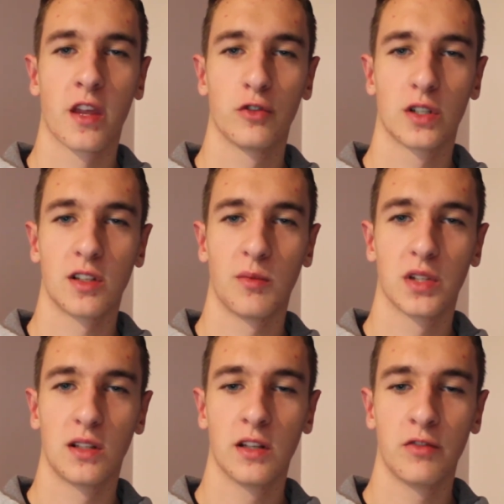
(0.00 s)
For
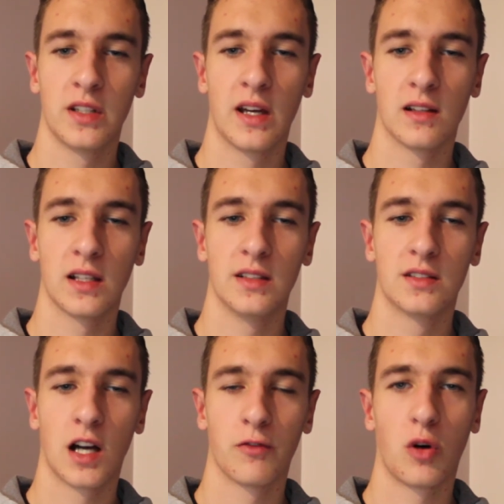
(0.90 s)
example, in living near
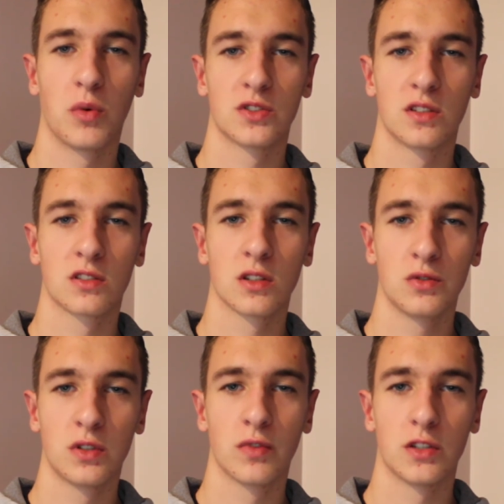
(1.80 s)
Leeds, I've almost
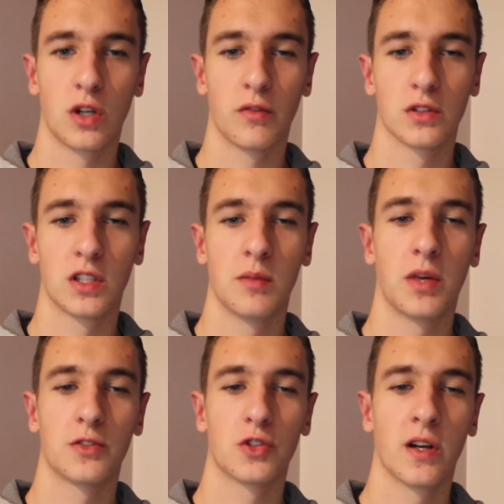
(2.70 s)
exclusively travelled here
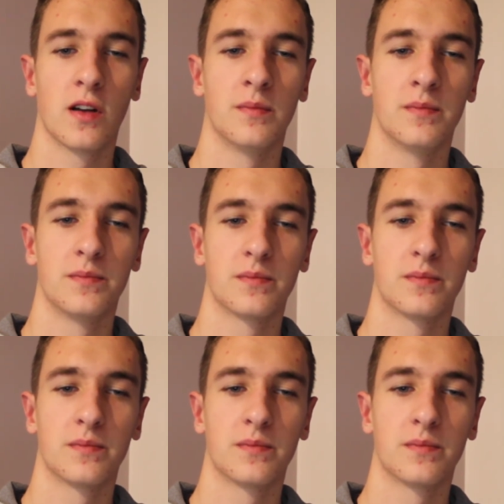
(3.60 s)
by train.